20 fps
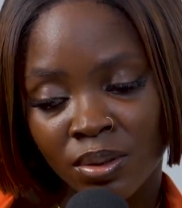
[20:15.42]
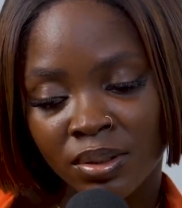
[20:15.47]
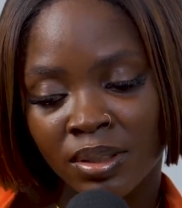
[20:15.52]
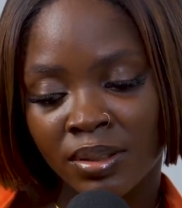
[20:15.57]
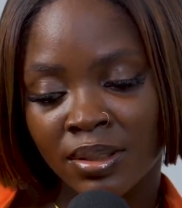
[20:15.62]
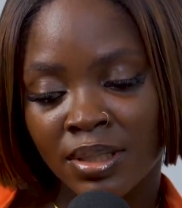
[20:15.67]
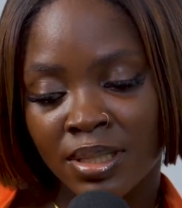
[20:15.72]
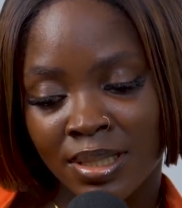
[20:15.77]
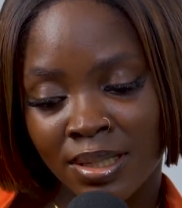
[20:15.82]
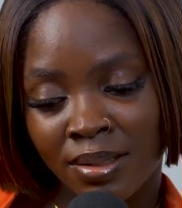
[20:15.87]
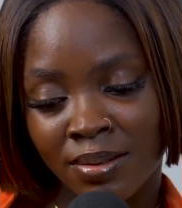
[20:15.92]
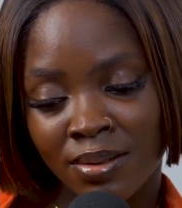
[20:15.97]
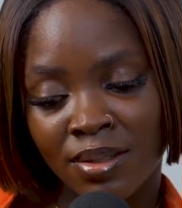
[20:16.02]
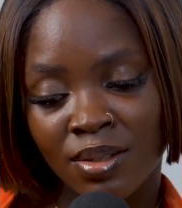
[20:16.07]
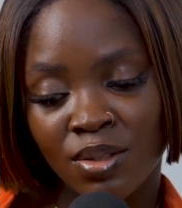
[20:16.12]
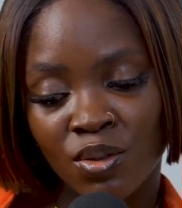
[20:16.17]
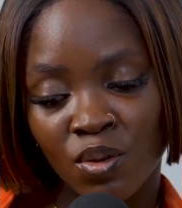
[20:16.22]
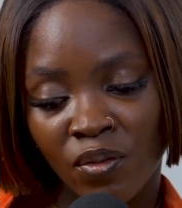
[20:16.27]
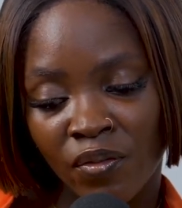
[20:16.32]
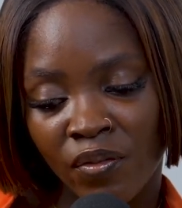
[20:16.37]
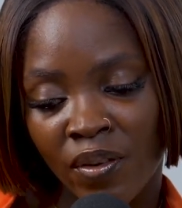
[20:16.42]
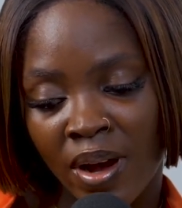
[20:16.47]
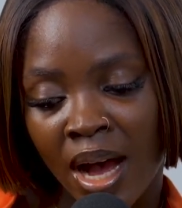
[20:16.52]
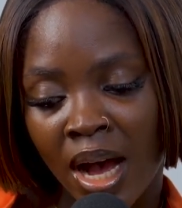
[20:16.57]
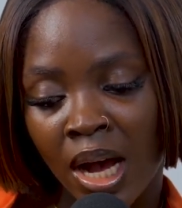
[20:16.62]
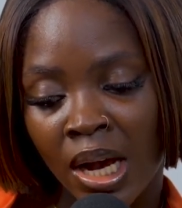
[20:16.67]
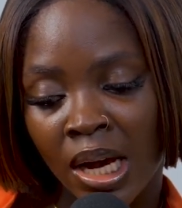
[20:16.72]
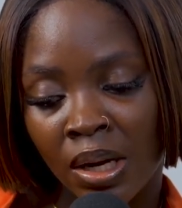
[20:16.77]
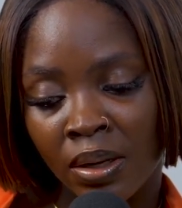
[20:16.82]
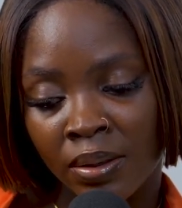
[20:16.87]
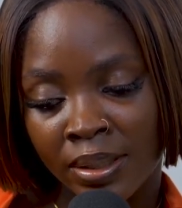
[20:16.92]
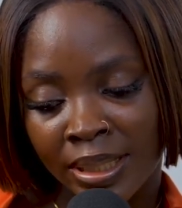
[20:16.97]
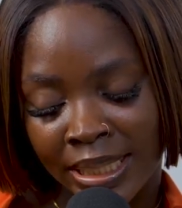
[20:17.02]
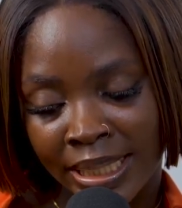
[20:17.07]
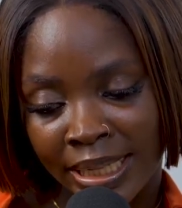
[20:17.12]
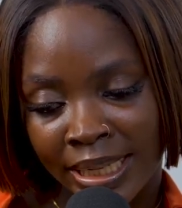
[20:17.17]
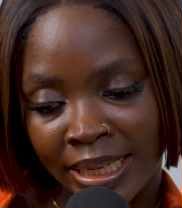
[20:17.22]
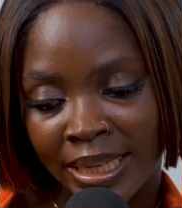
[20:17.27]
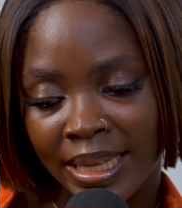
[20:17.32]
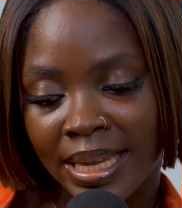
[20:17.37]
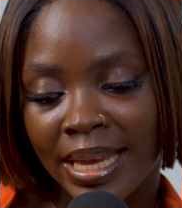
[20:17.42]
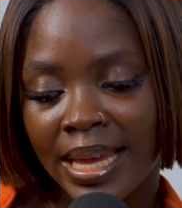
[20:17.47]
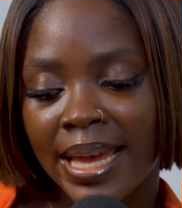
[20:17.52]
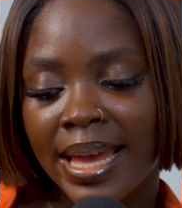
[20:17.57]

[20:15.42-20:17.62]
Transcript: details so far are unclear.